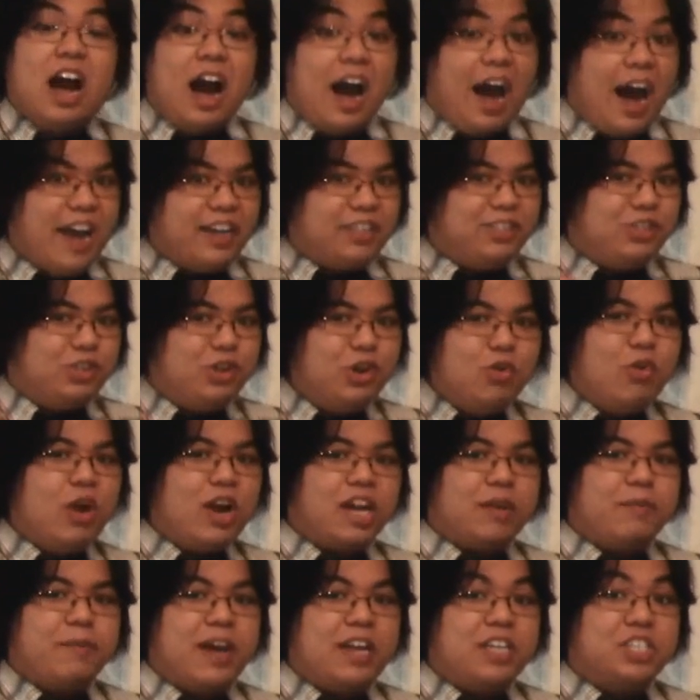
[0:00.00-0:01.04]
I do
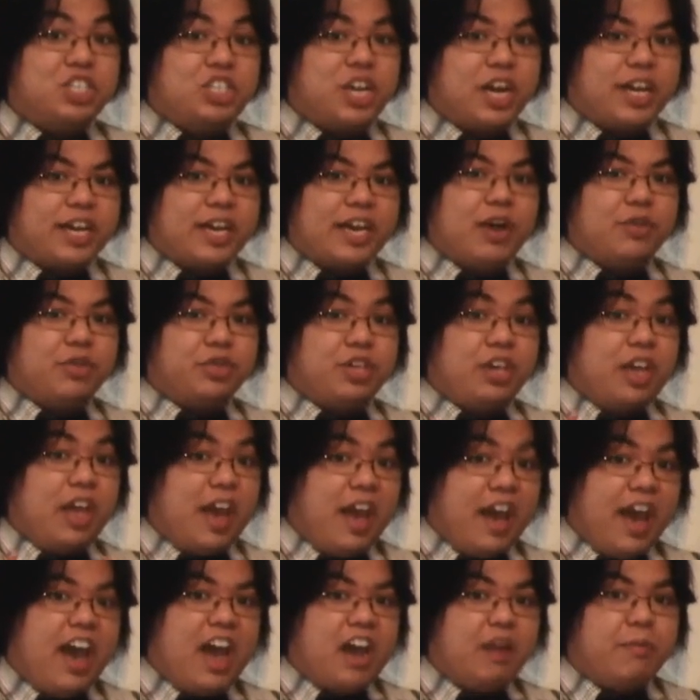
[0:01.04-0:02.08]
recommend checking out the
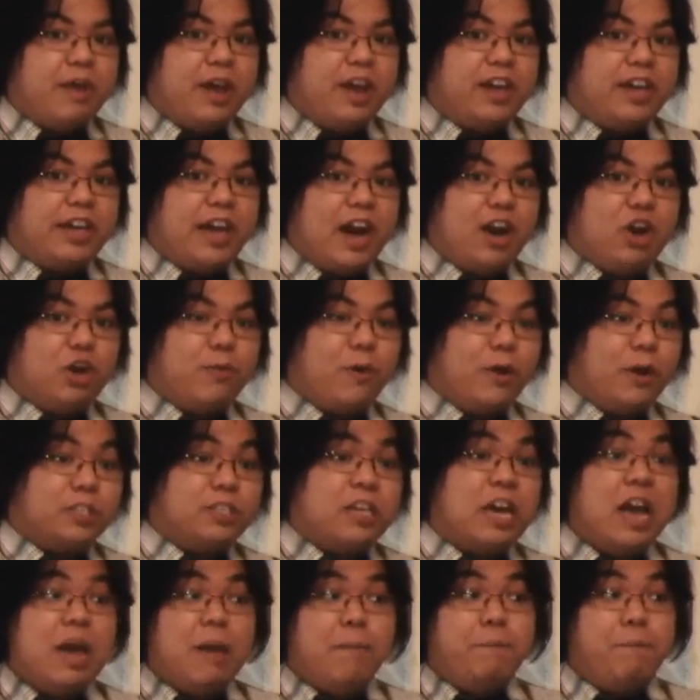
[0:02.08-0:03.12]
anime
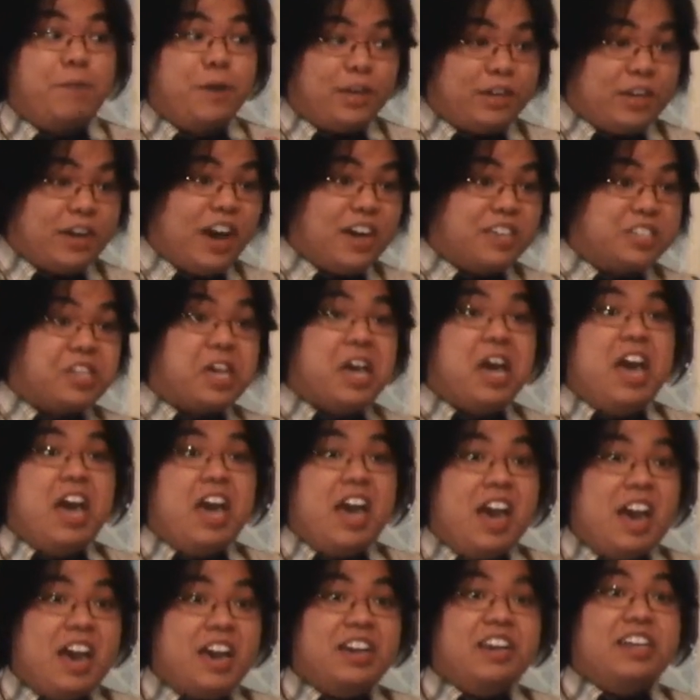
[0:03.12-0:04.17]
counterparts because
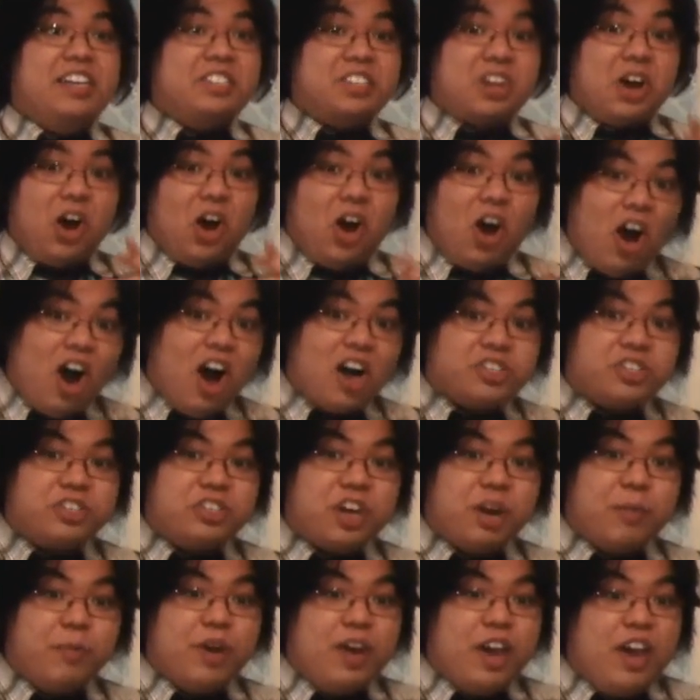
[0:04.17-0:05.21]
it is
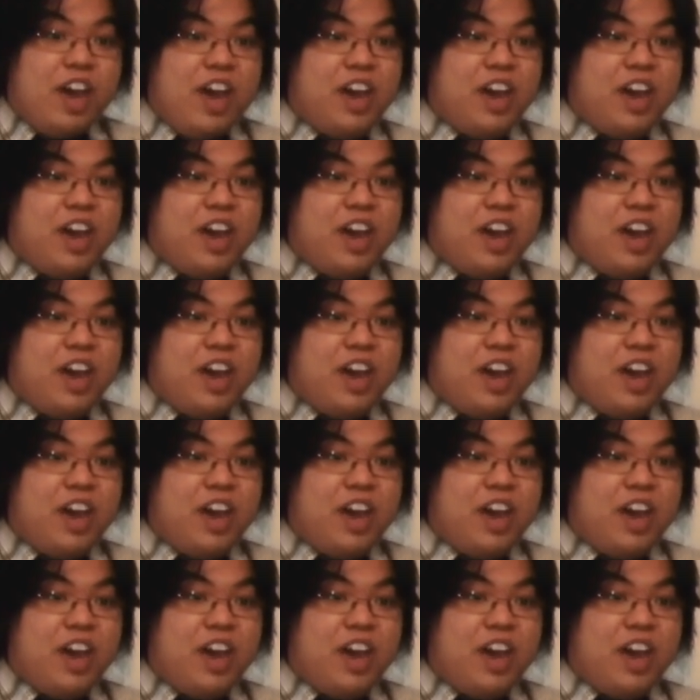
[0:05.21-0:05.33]
awesome!